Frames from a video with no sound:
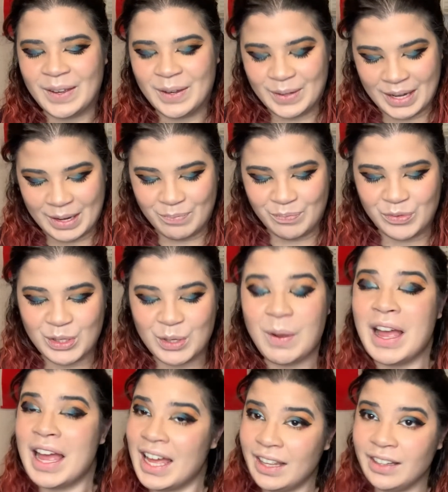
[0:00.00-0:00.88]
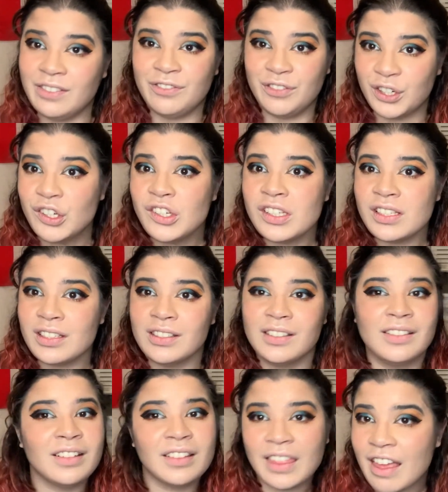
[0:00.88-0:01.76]
Okay, so at
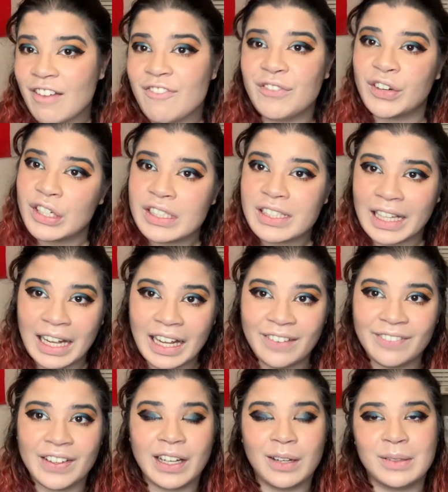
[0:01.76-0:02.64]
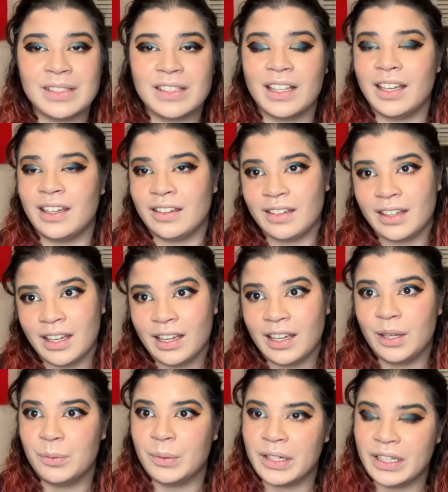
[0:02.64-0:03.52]
first, that first half, I was like,
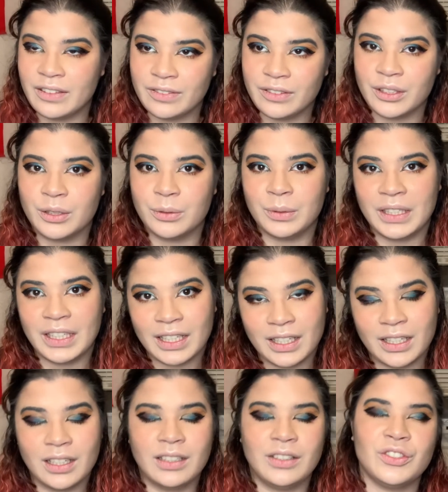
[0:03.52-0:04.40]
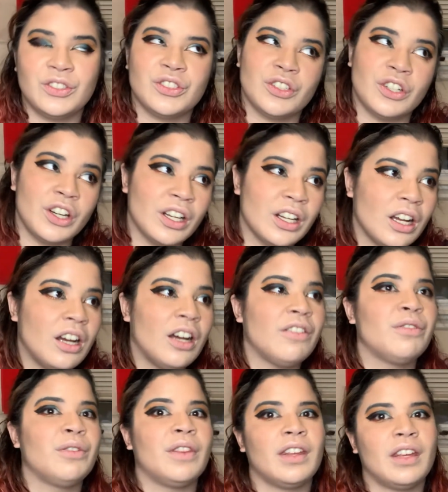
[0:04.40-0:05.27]
okay, whatever, we get it. You're starting
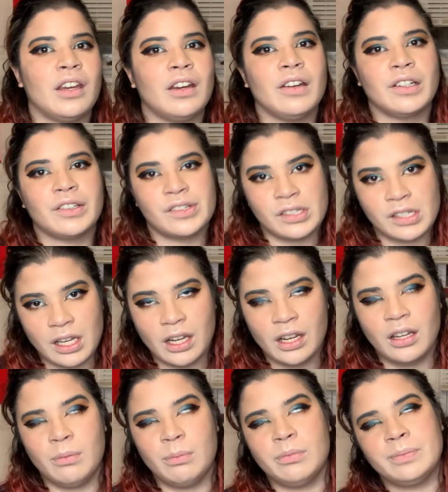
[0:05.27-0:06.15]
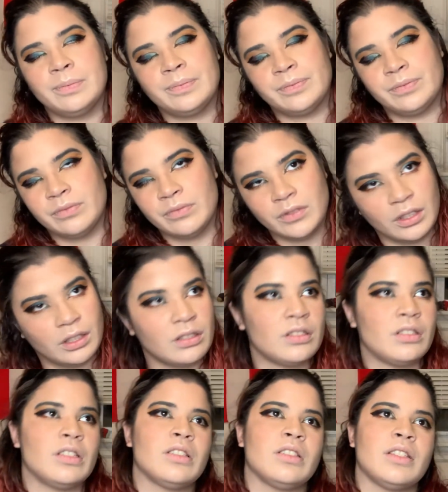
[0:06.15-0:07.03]
off with the character's name. He
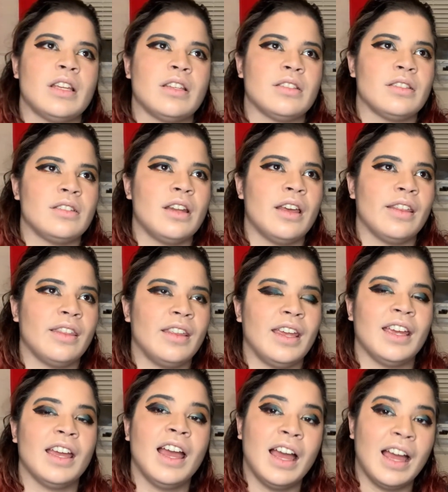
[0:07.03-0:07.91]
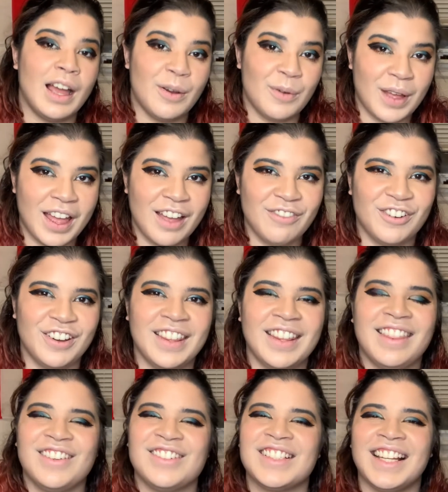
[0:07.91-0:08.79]
says nothing. However,
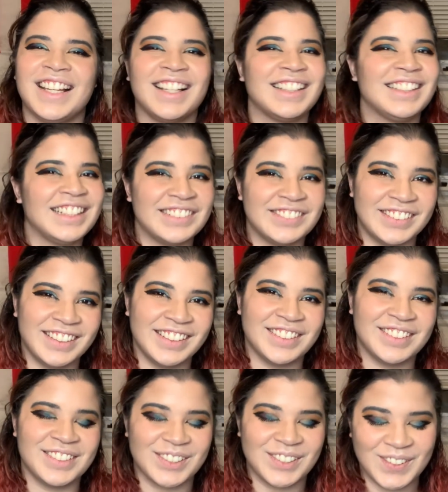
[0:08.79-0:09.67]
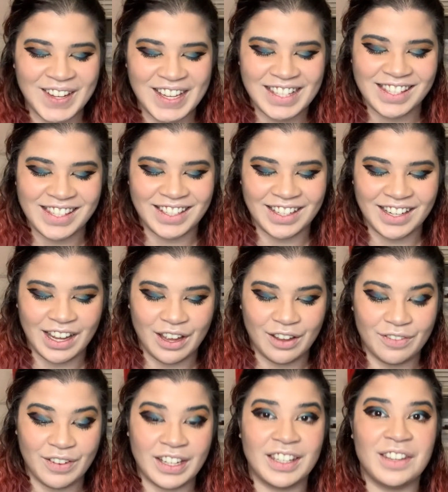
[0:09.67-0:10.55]
then there's that clever little twist
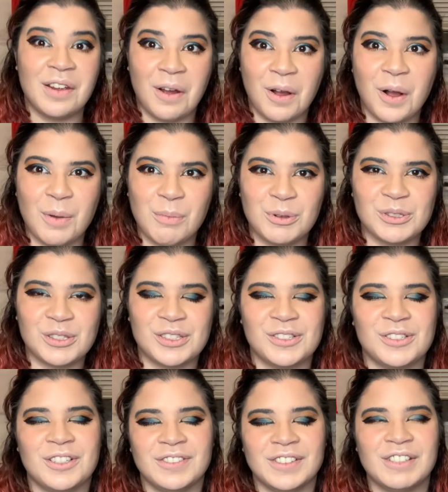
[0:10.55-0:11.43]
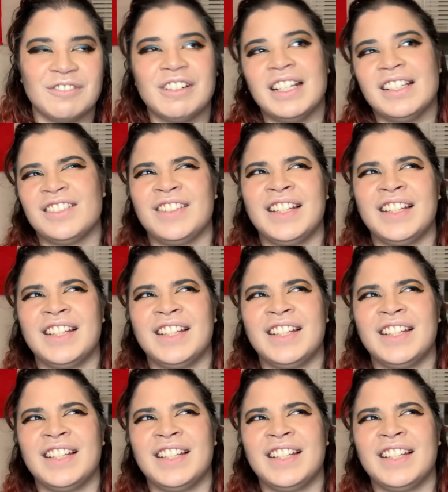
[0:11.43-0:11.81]
of, and he almost deserved it, right?